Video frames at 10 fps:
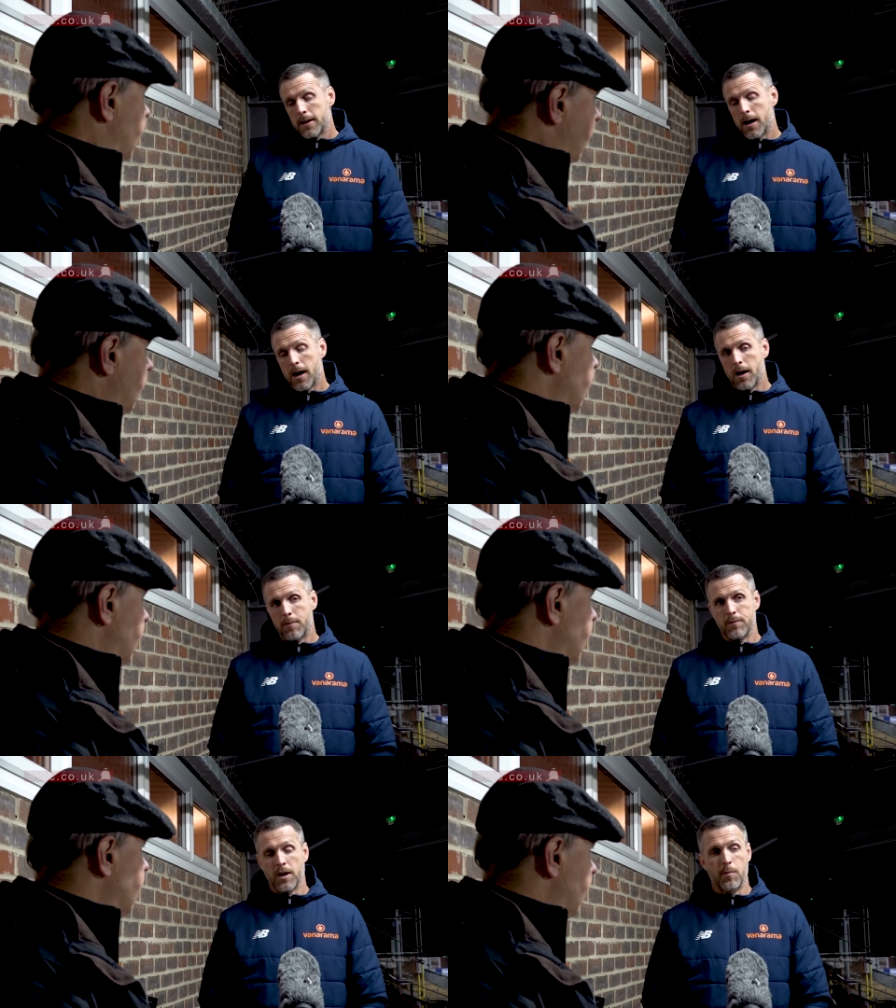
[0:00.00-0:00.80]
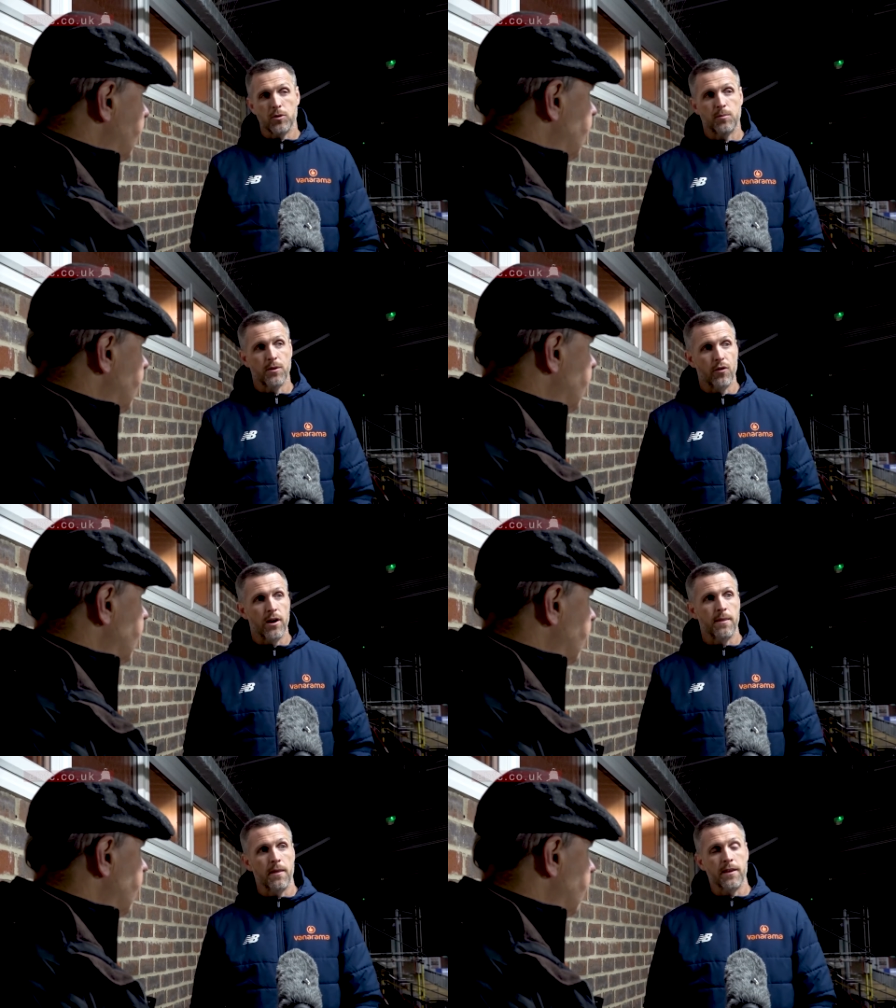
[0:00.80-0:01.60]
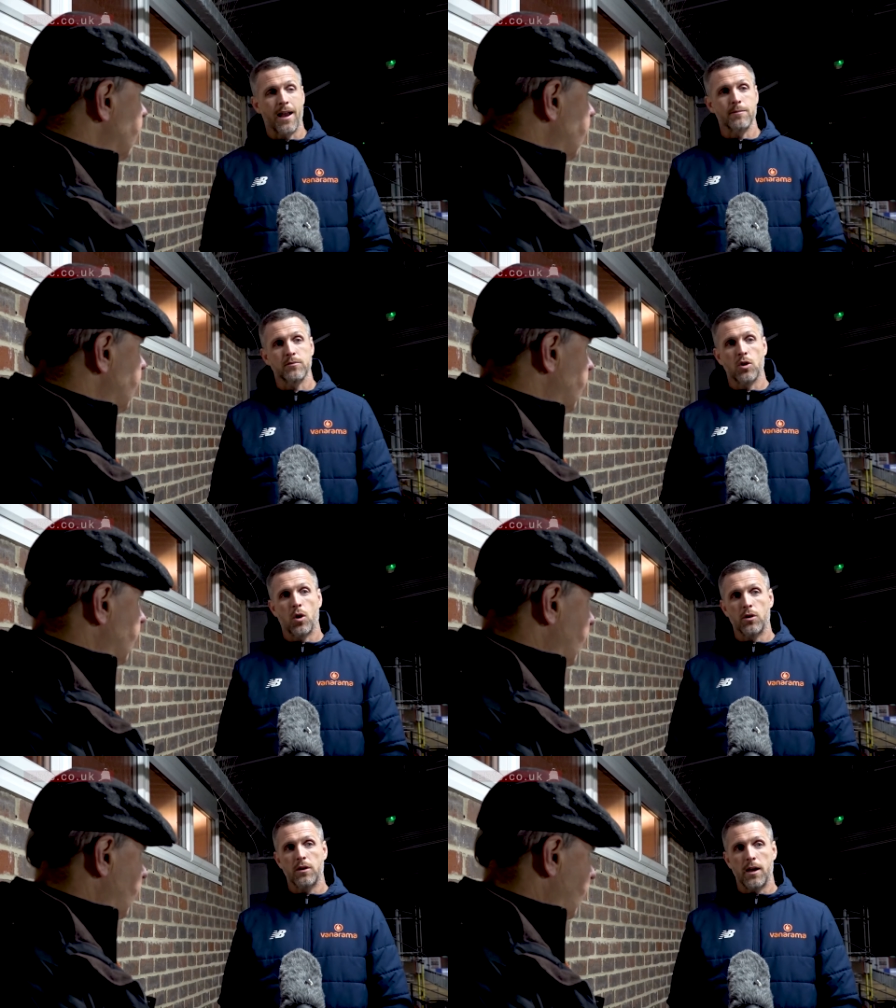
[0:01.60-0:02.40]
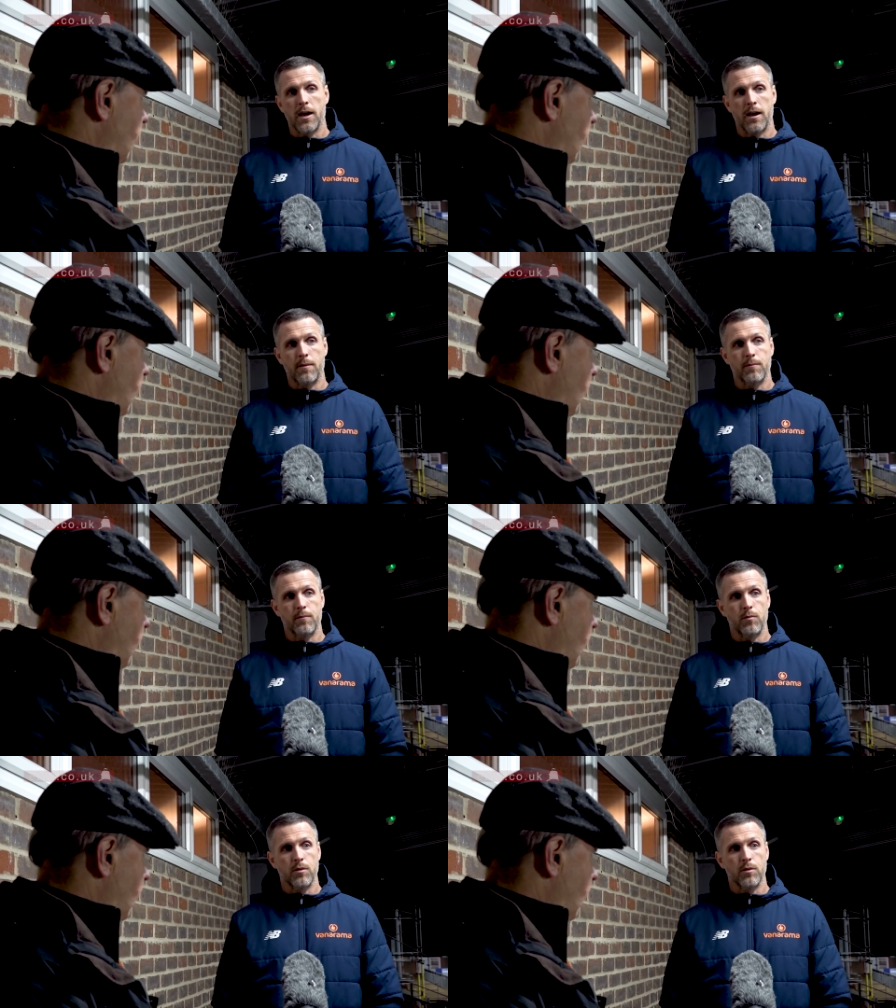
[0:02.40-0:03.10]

you know, possibly three, and then the game's gone.